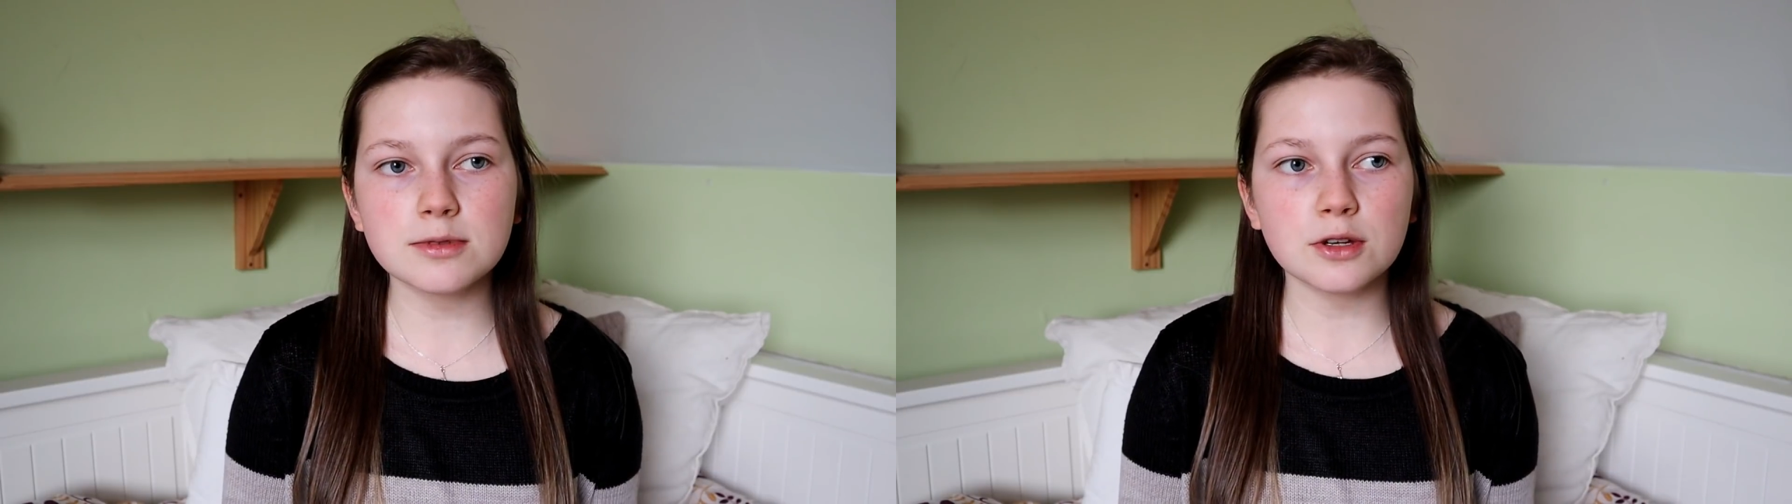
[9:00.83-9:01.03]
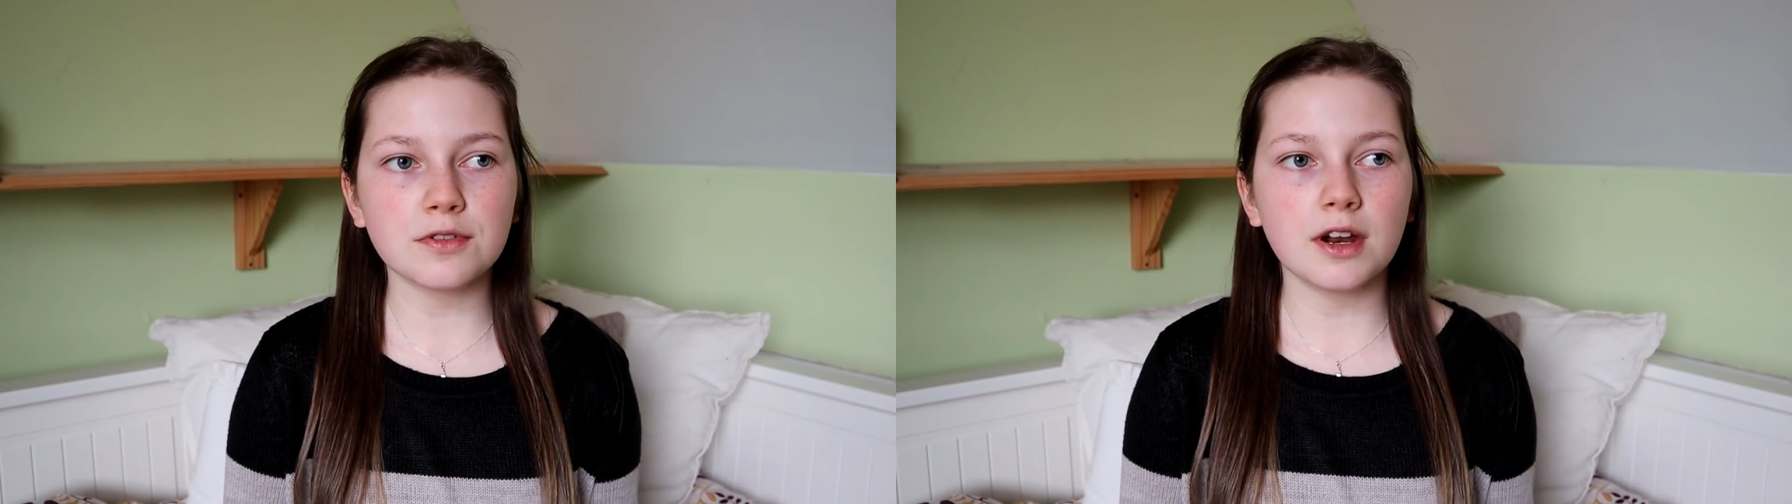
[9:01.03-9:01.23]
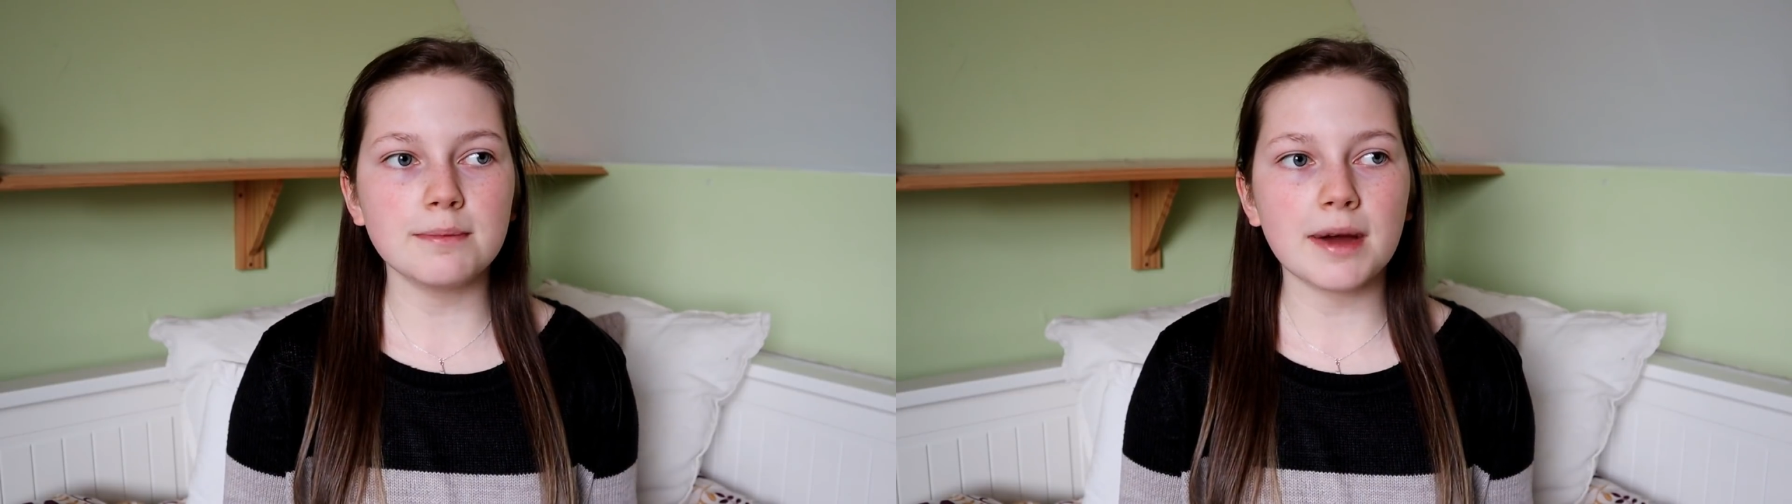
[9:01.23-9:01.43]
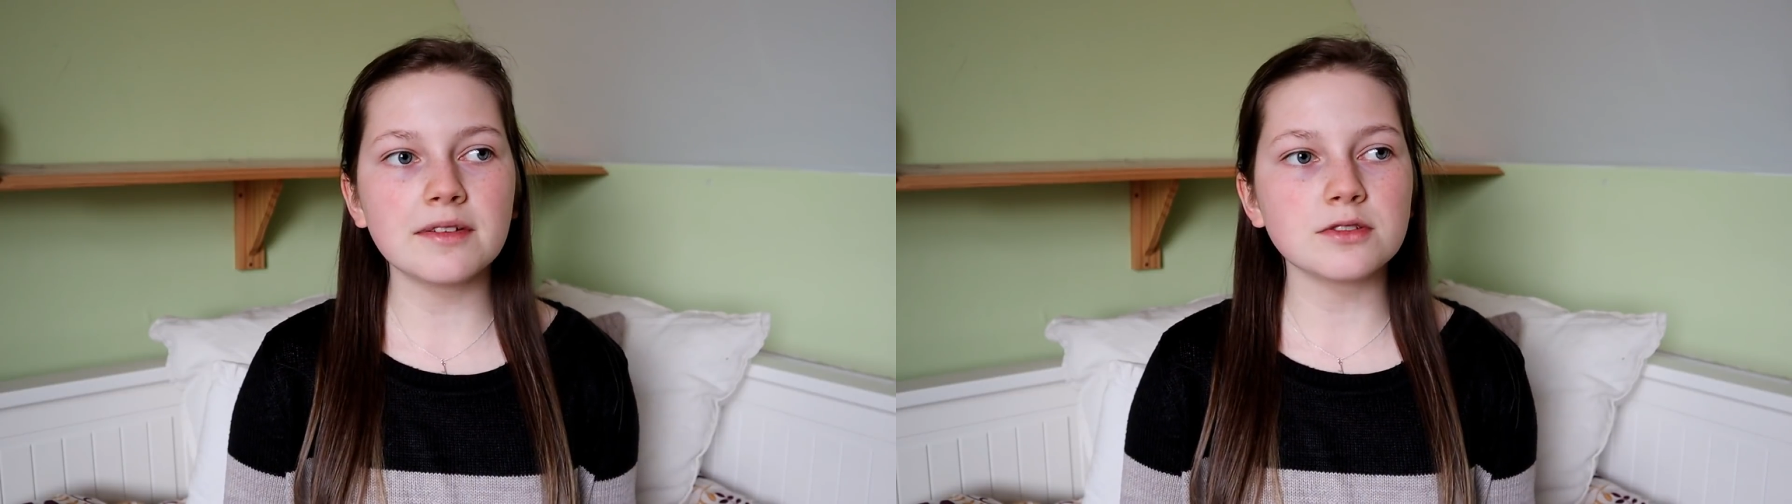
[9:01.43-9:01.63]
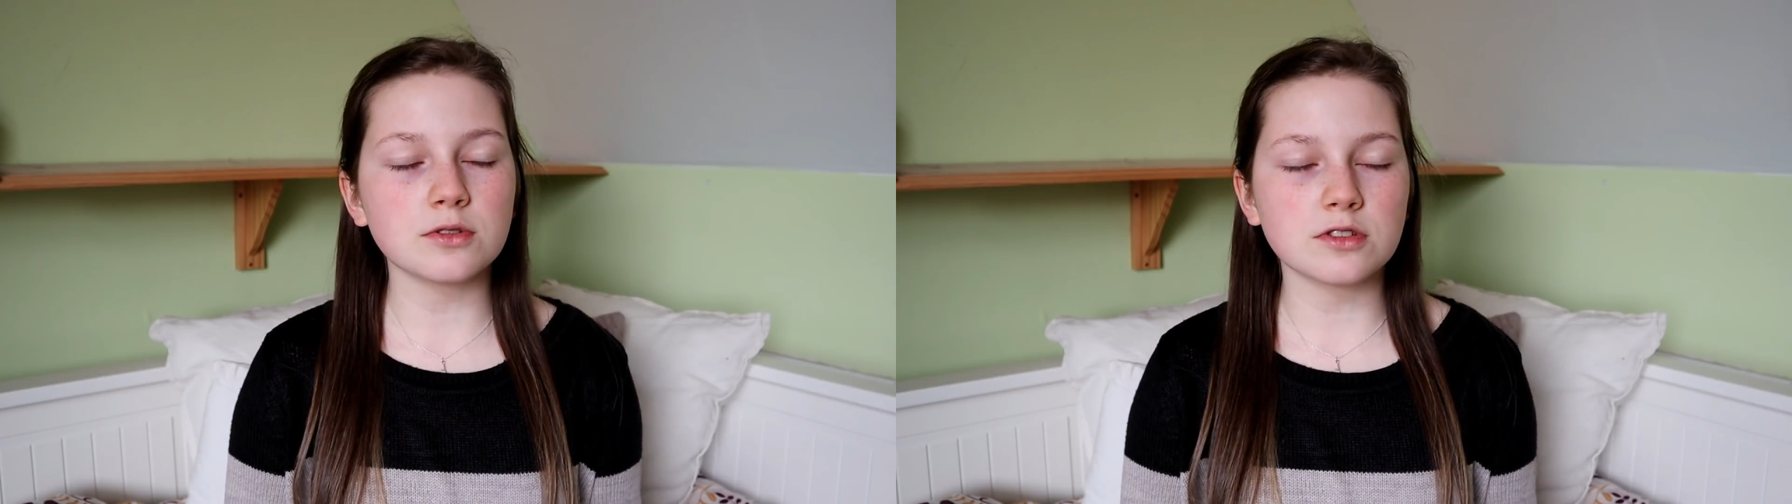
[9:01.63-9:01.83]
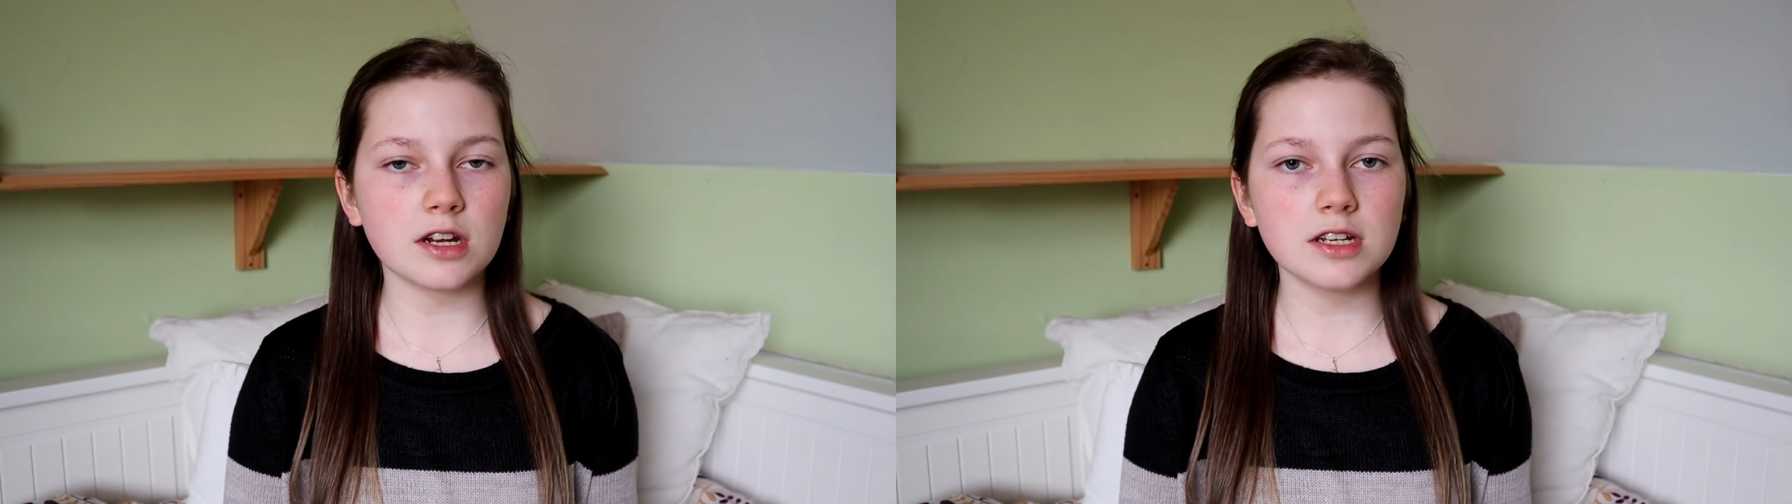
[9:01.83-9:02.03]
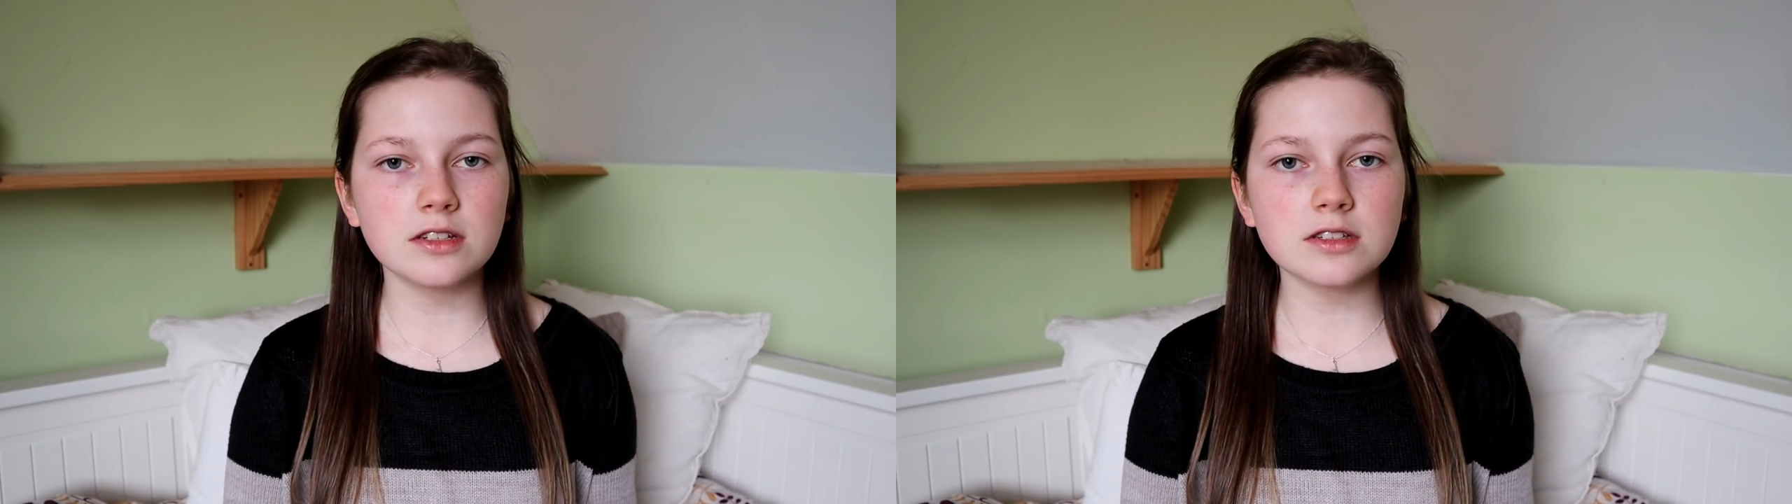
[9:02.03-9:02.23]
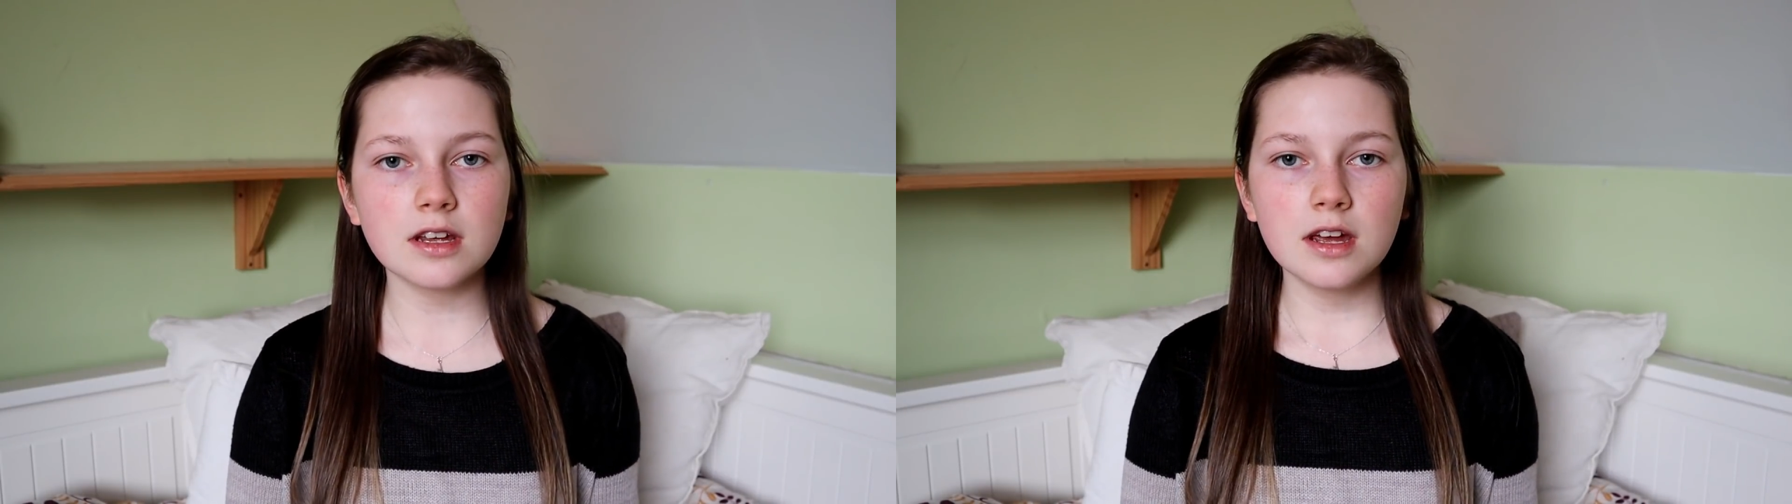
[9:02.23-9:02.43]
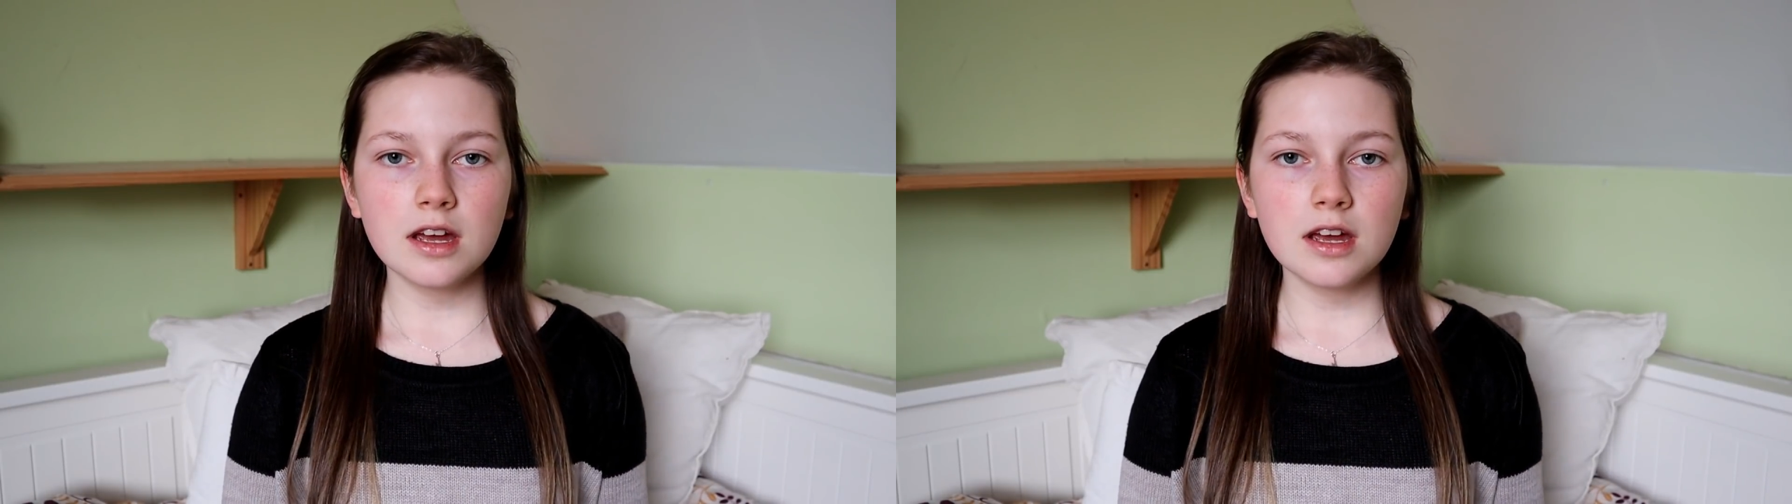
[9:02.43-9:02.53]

So for like maths or science,